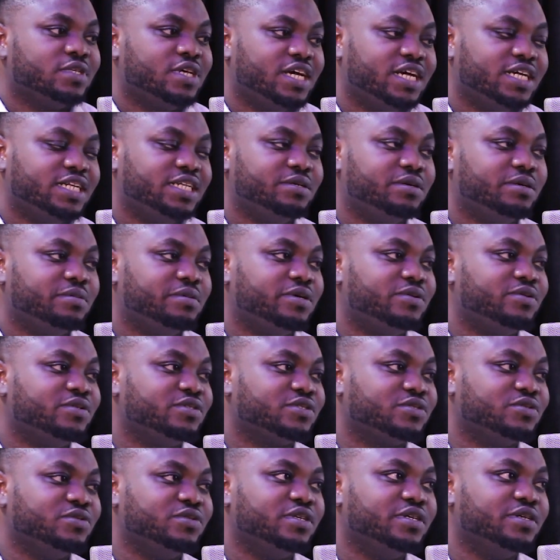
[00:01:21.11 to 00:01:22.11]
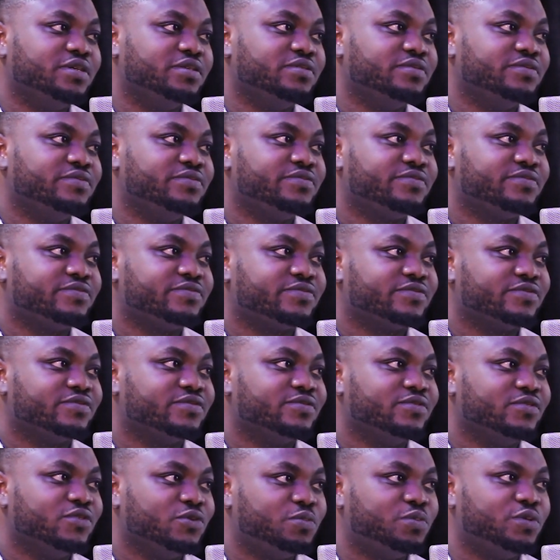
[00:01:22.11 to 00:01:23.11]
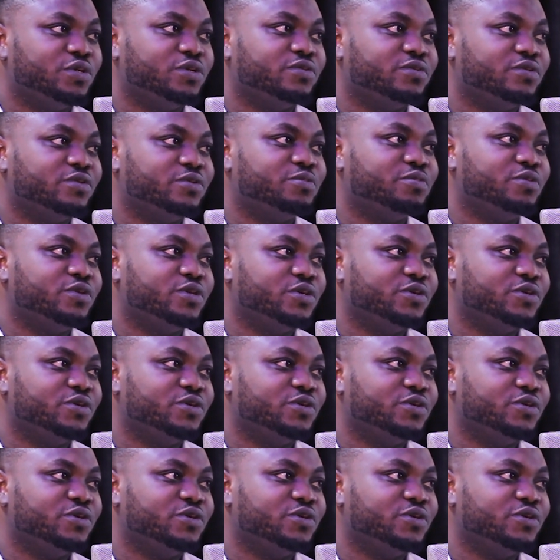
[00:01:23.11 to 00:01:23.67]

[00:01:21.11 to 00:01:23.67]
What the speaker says: I do, but what's good now? Hope you're okay.